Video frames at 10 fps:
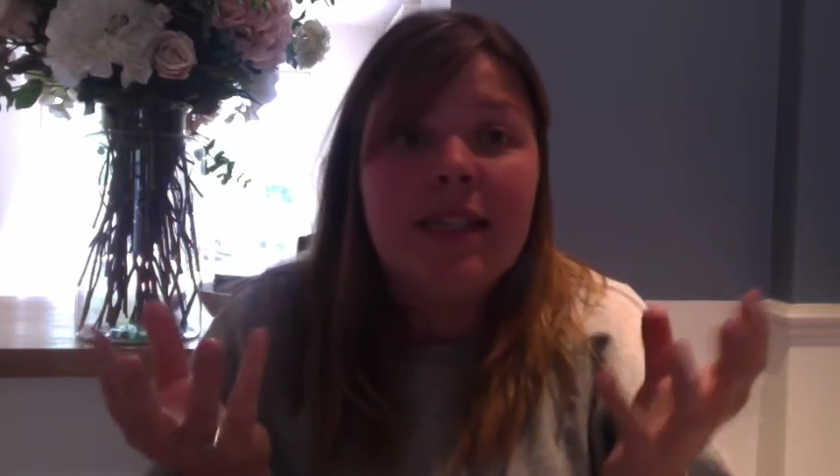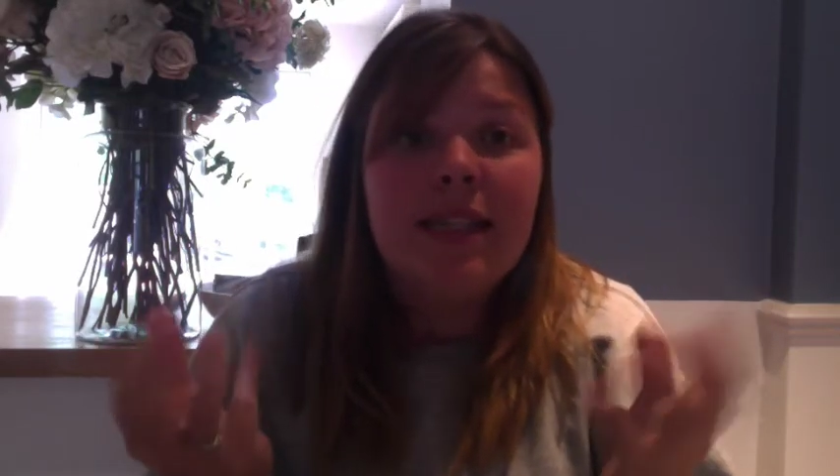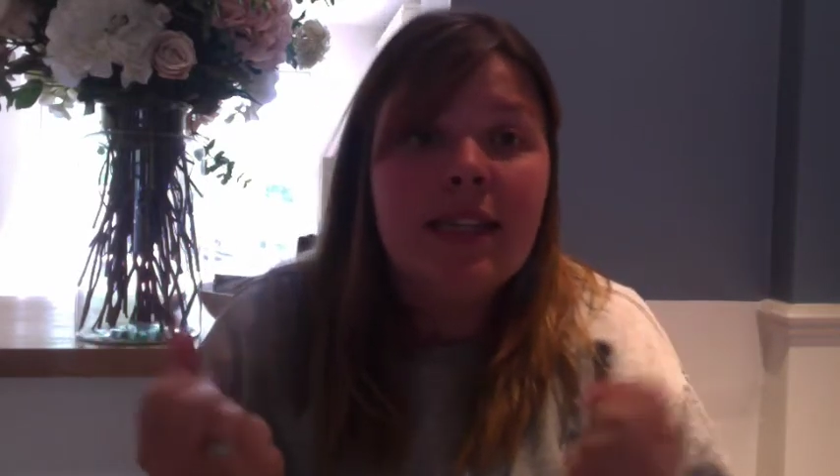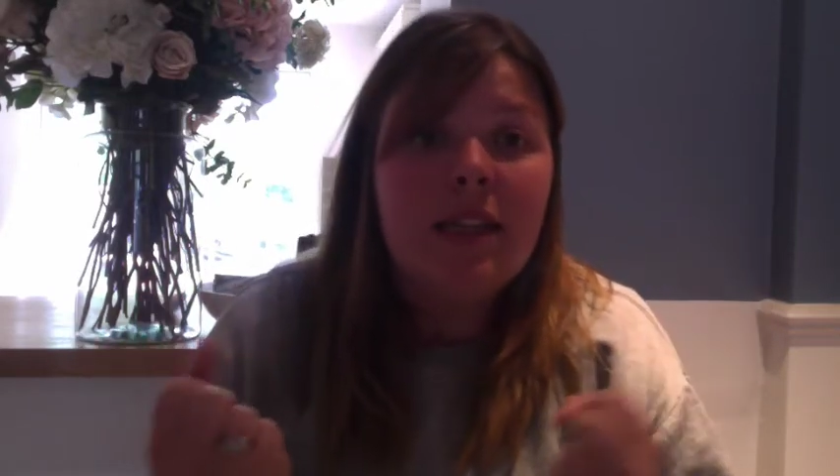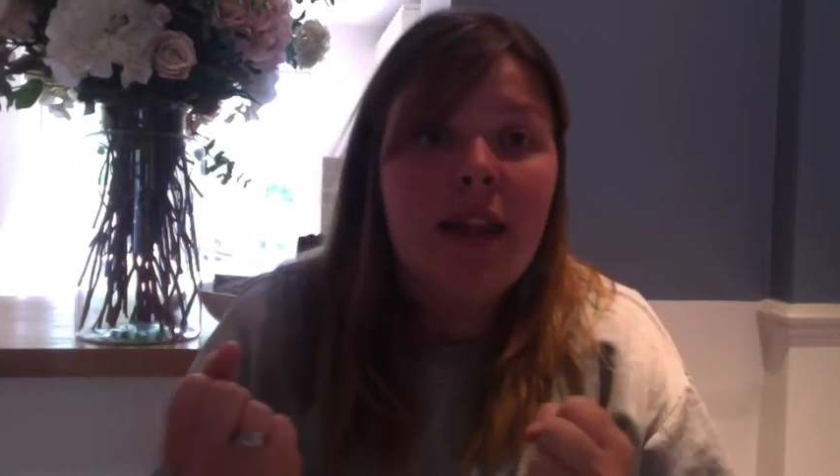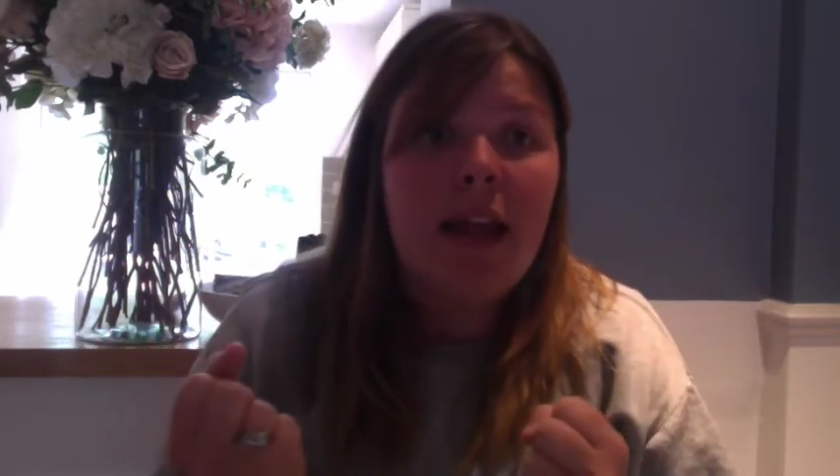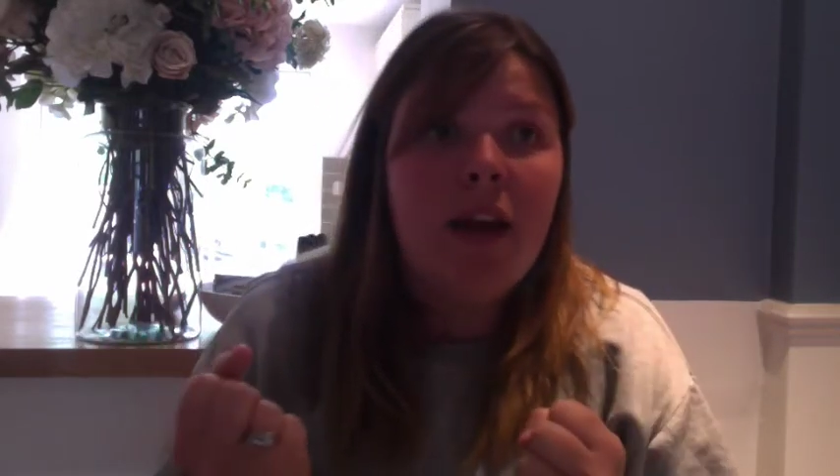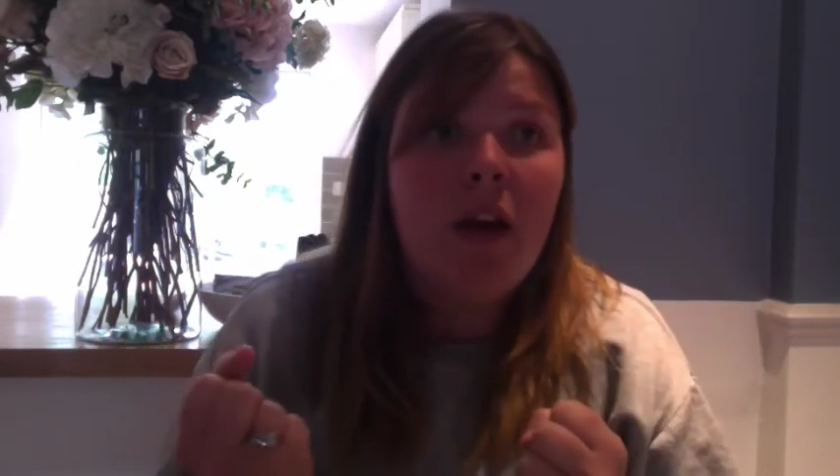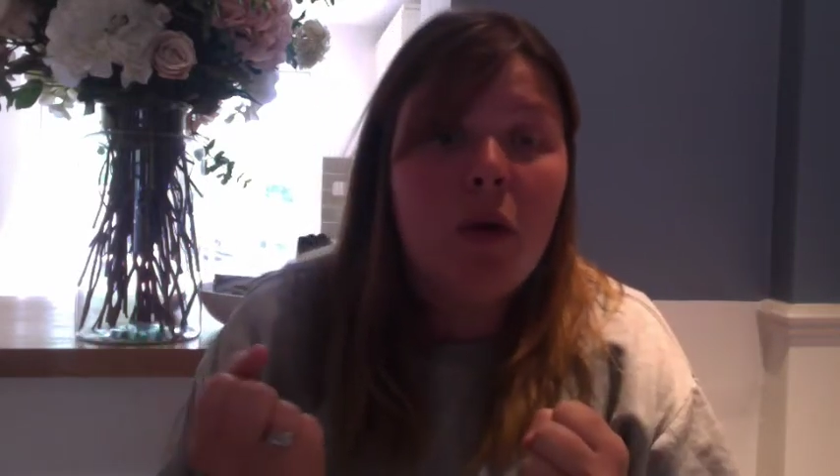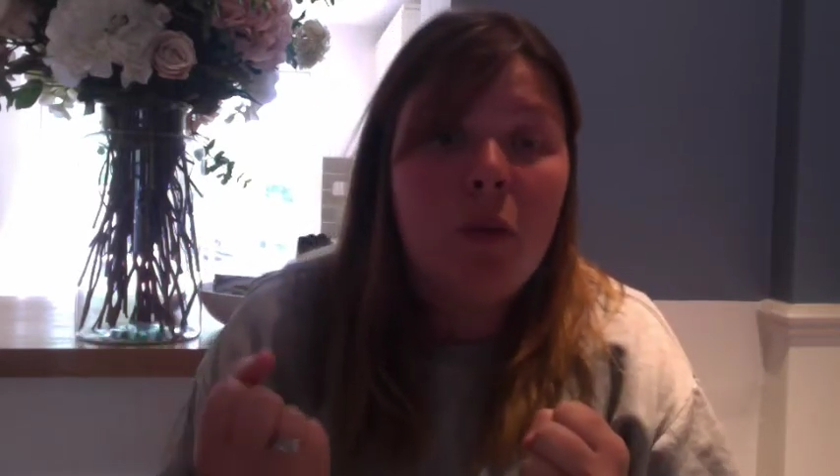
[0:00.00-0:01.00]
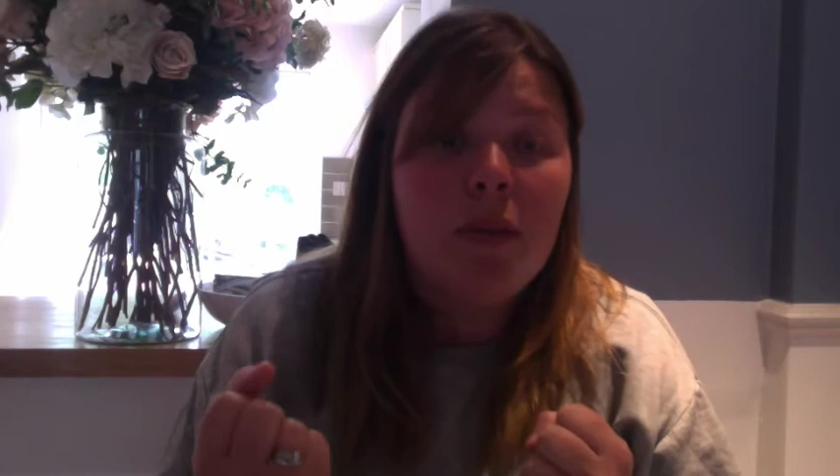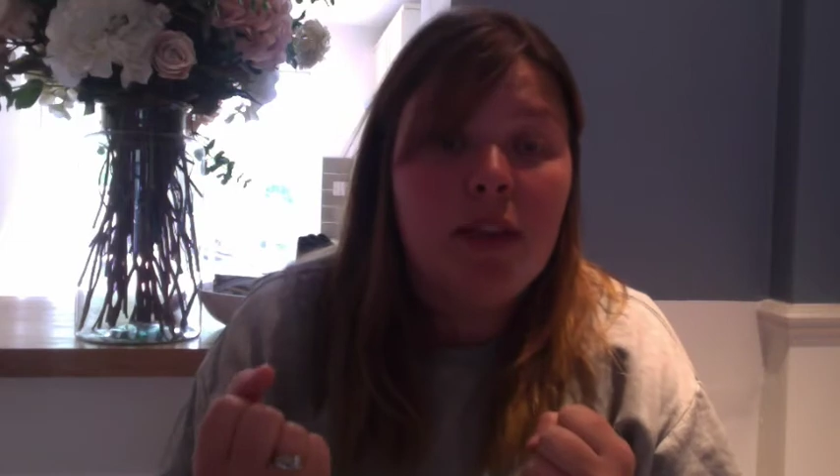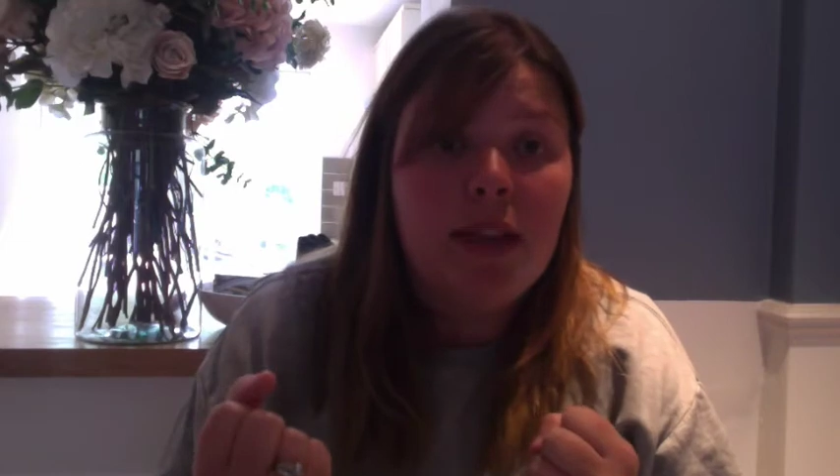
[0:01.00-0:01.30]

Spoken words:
and things like that going on